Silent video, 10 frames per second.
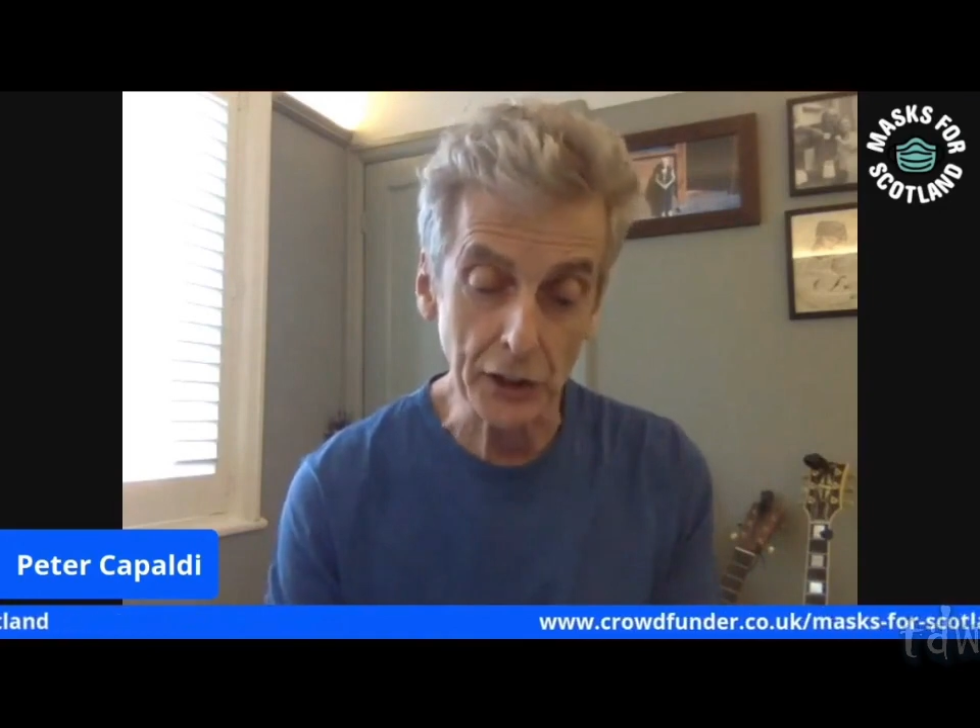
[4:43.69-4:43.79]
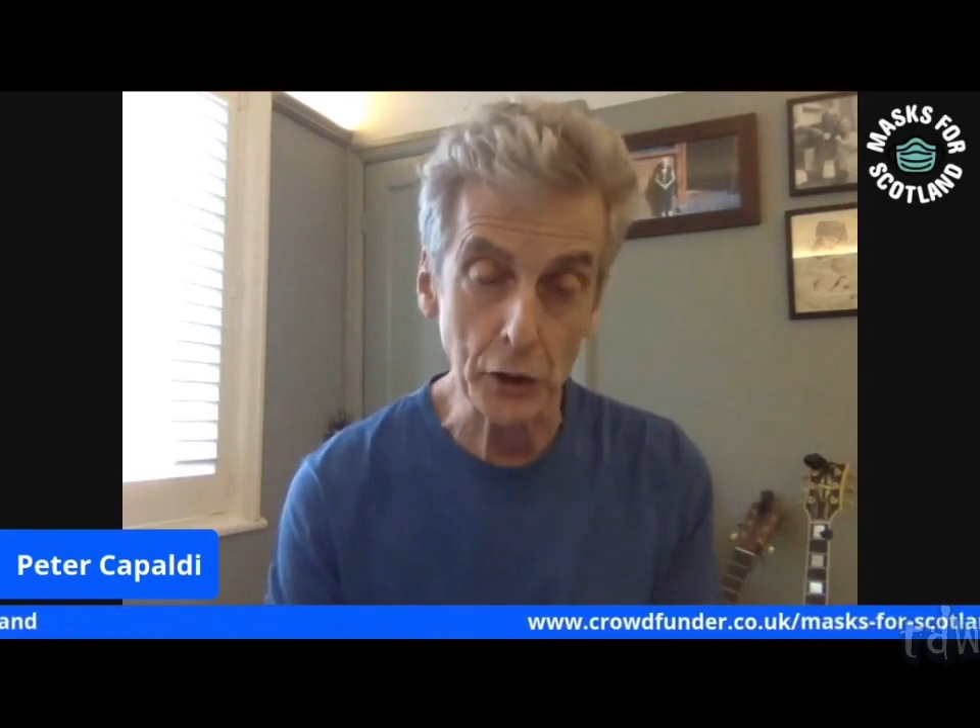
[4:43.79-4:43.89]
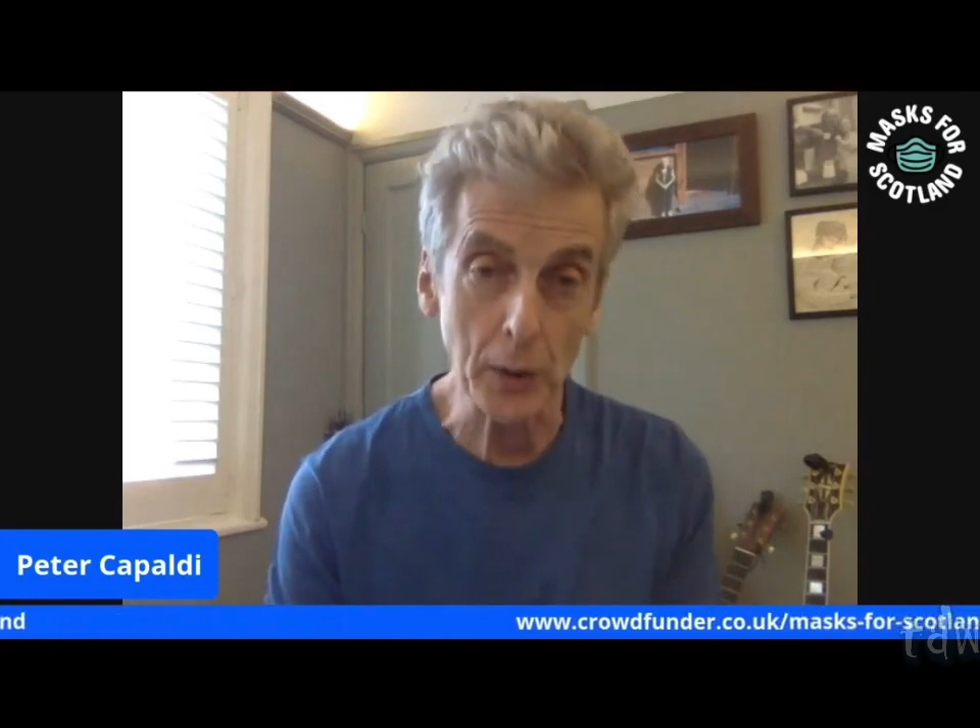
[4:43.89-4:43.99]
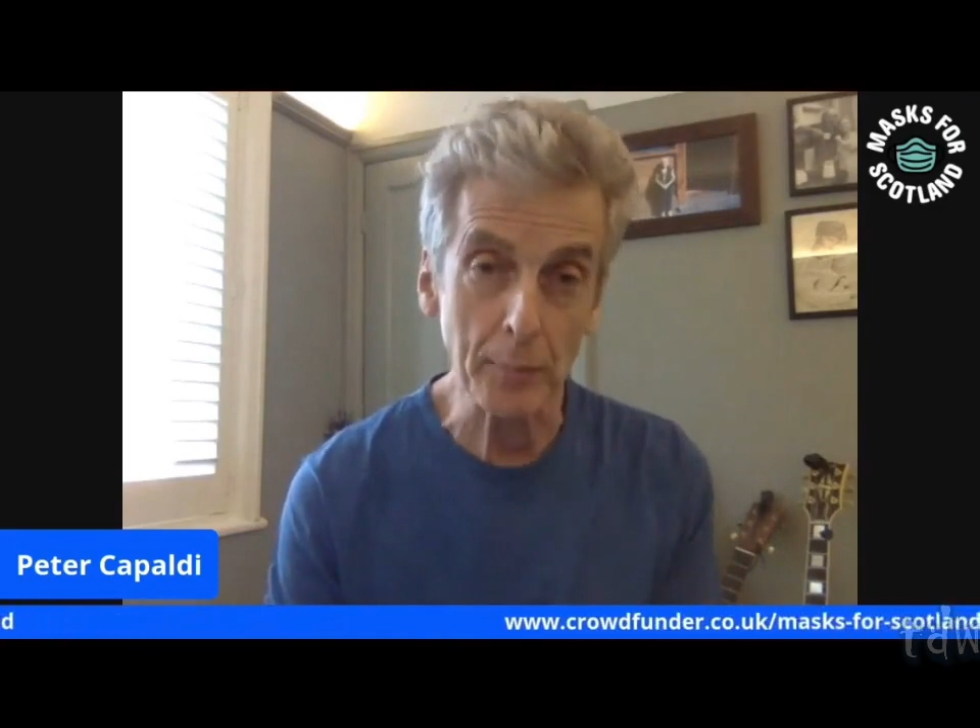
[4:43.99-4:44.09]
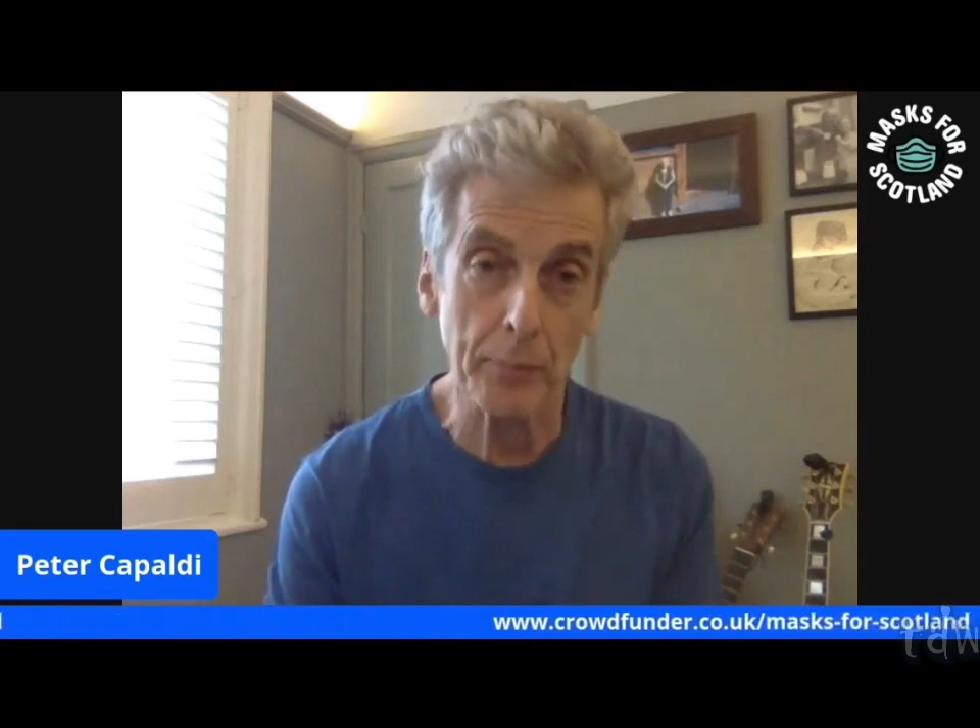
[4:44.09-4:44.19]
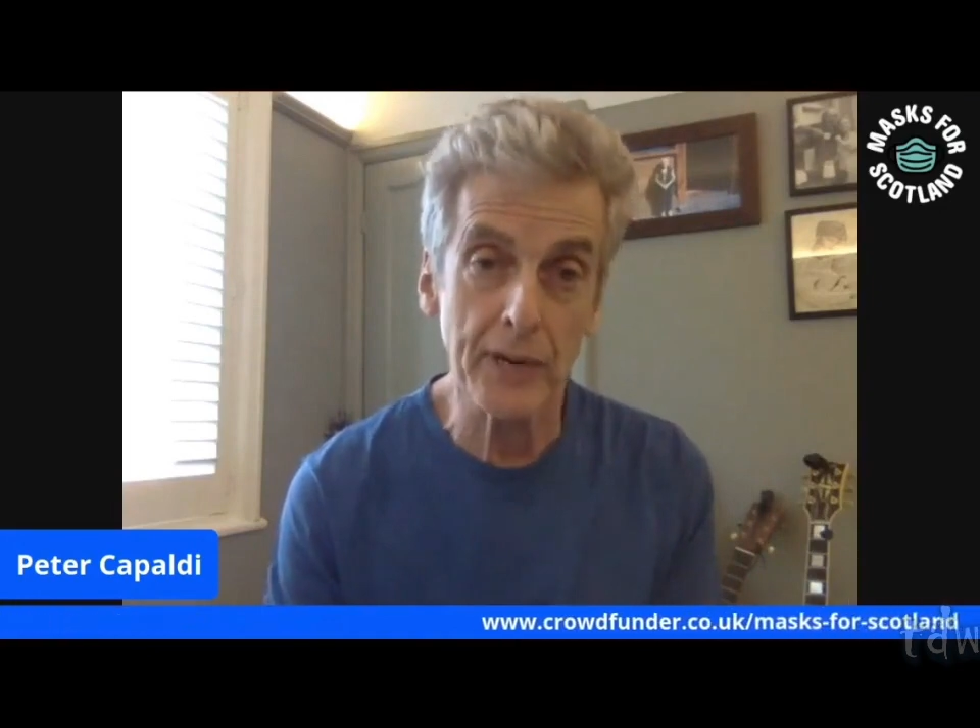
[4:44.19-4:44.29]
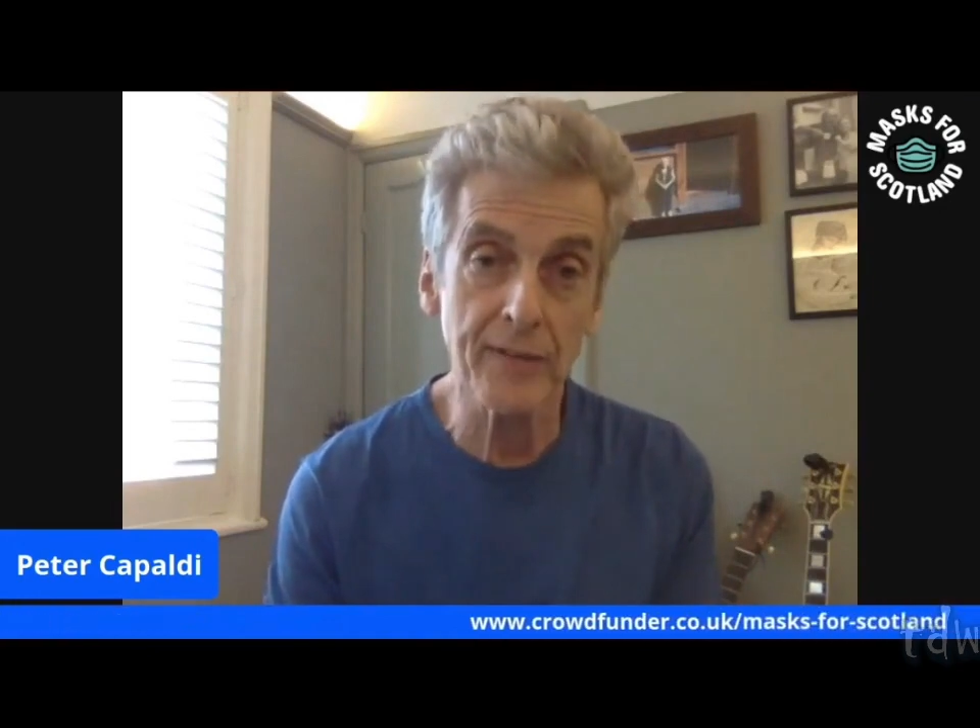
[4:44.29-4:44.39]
than you